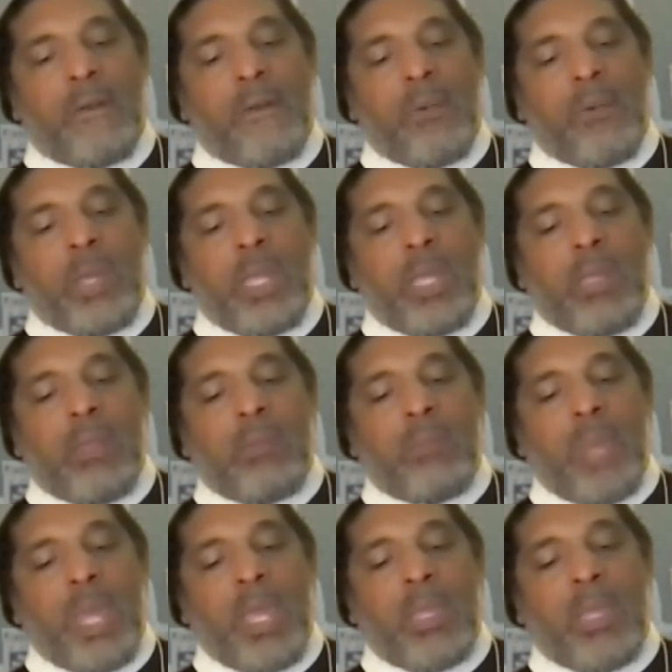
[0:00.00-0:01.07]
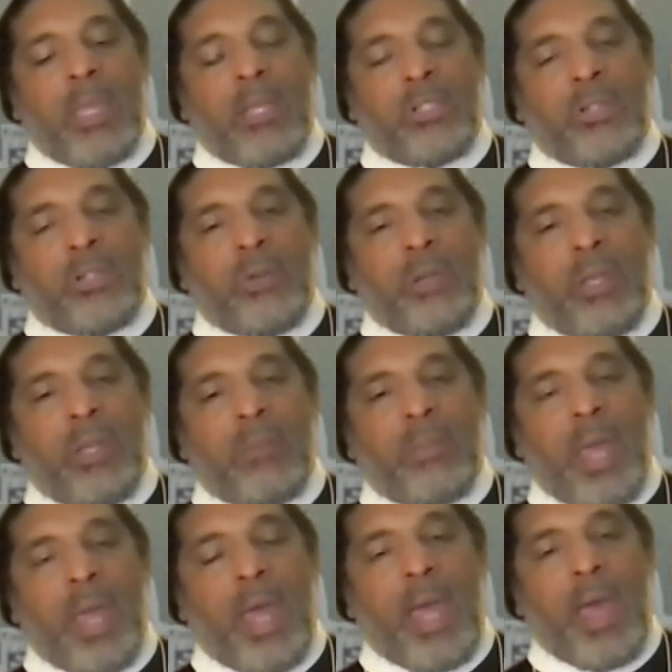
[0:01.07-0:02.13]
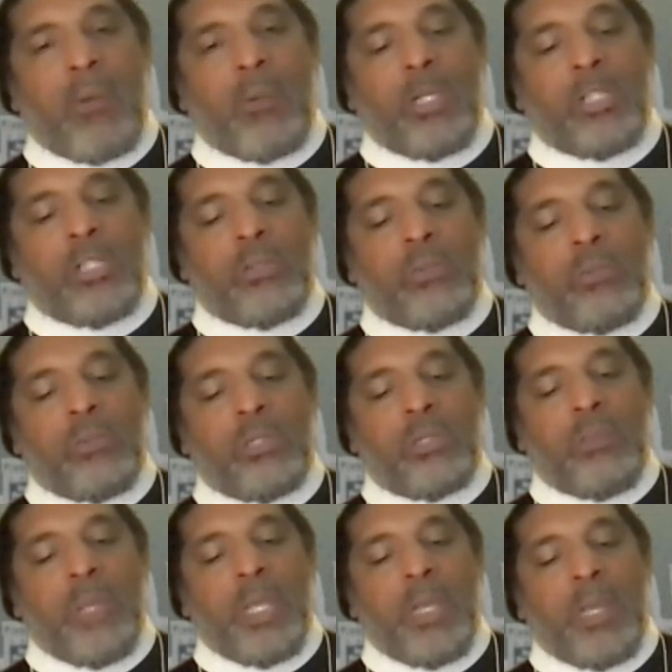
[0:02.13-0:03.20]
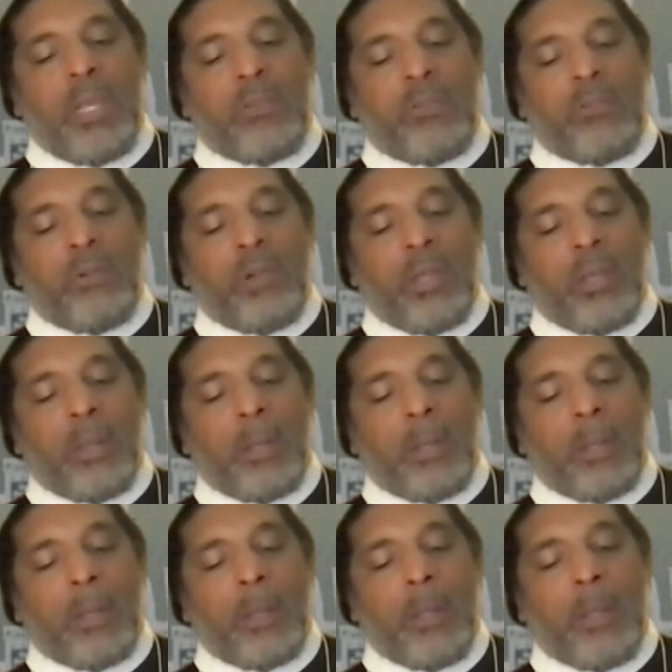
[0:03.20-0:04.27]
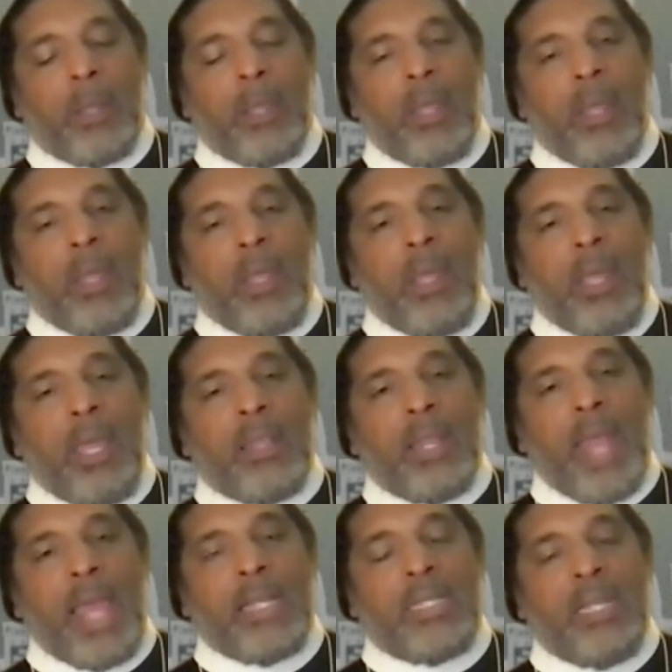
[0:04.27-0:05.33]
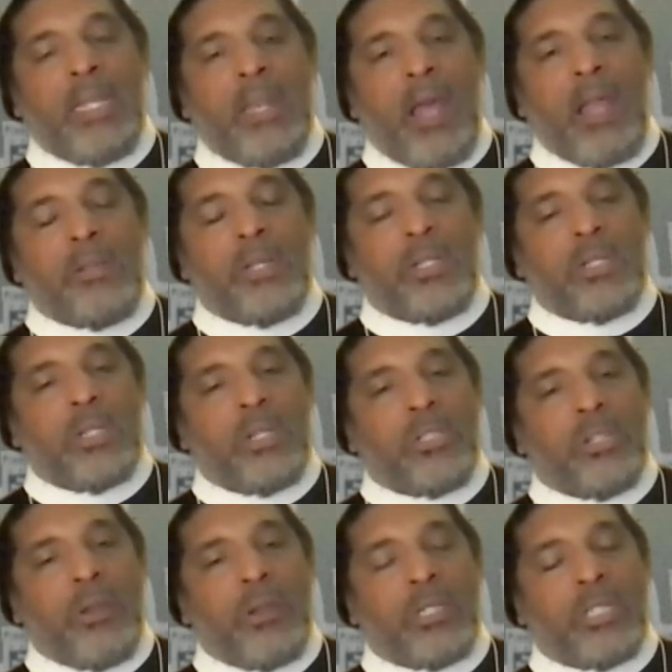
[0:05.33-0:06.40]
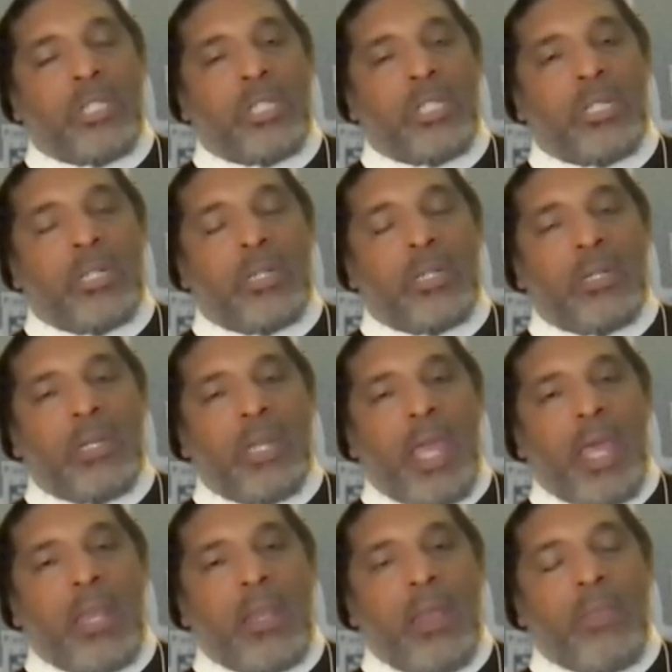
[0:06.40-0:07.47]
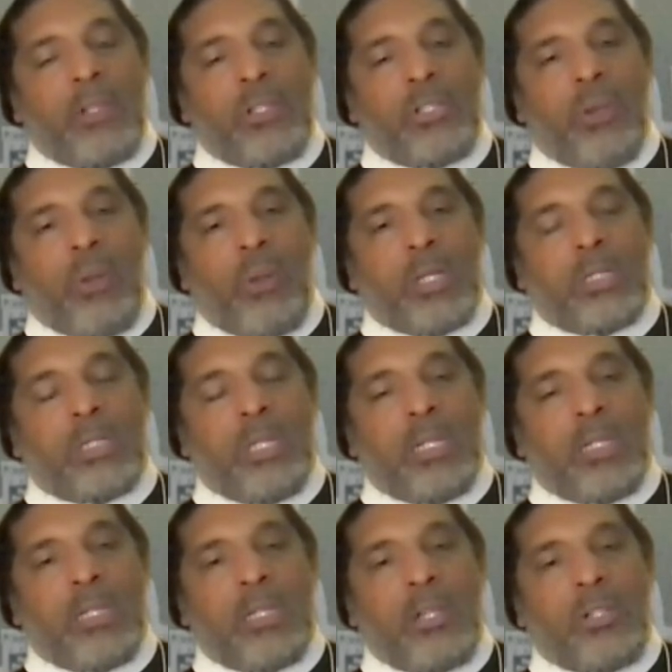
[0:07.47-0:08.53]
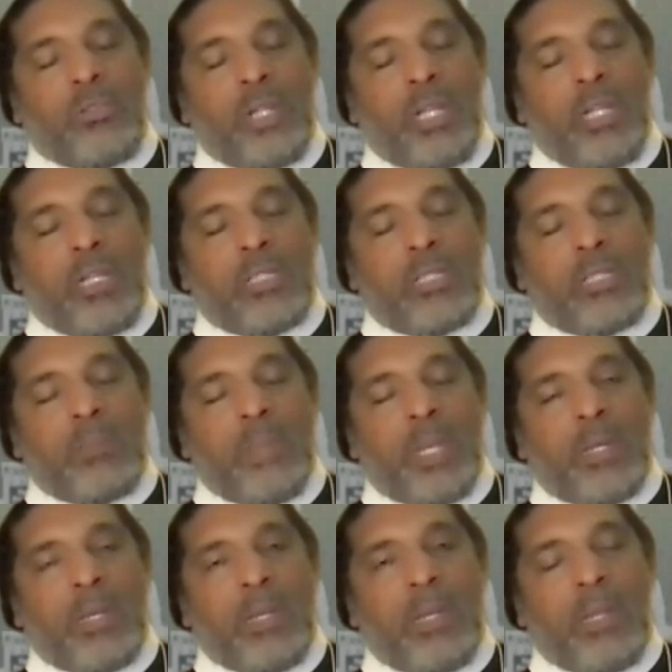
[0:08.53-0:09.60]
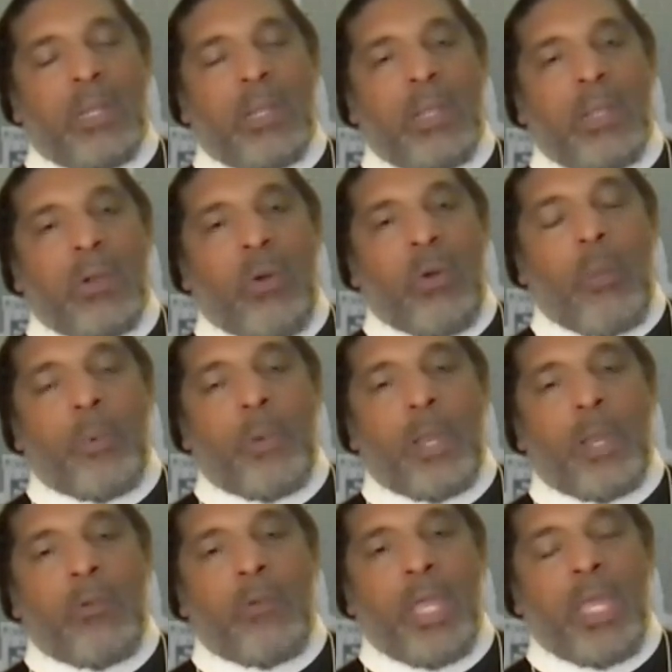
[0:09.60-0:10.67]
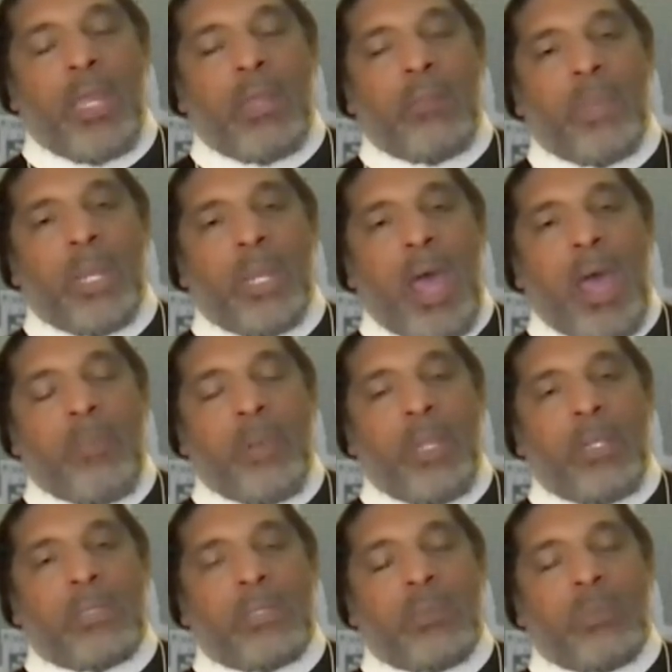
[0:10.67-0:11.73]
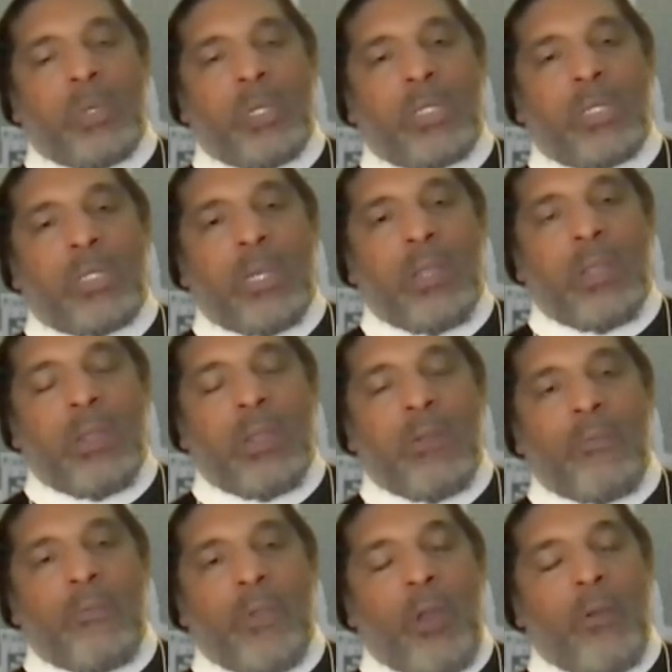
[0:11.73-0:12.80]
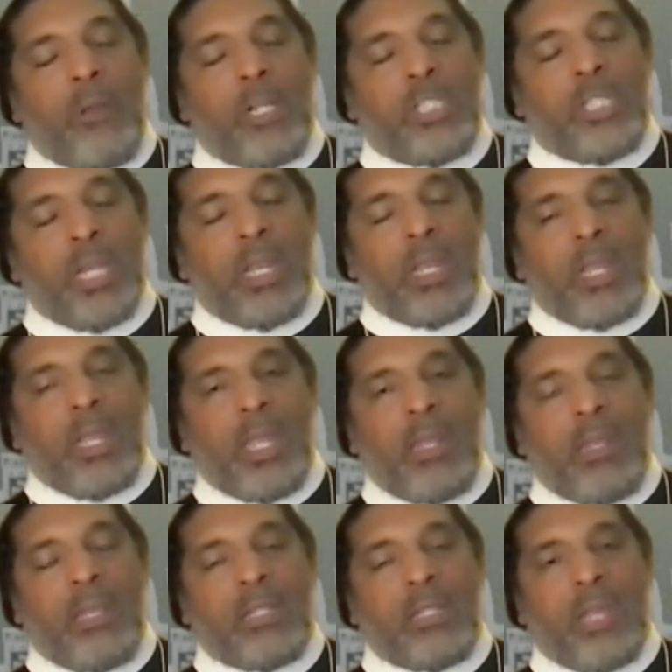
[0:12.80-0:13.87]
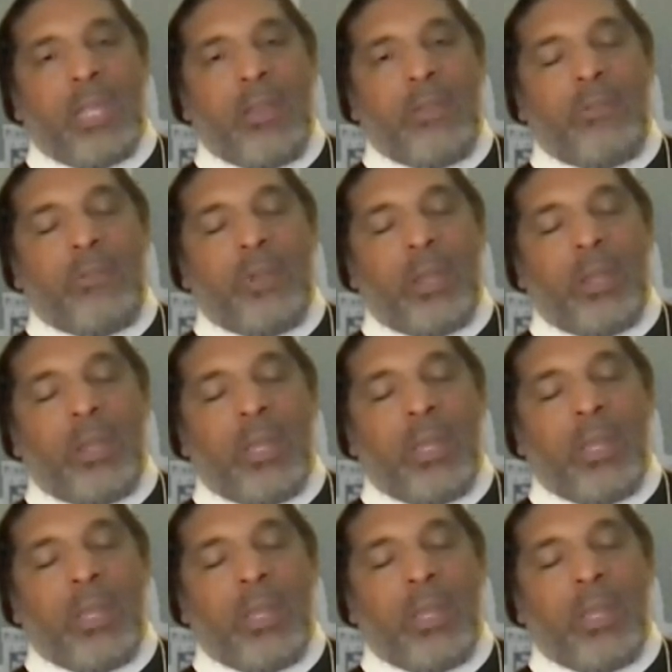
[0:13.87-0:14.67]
We make history by how we choose to meet history. In the 1900s, the church had another choice. The industrialism and corporate greed and monopolism was flourishing in this country.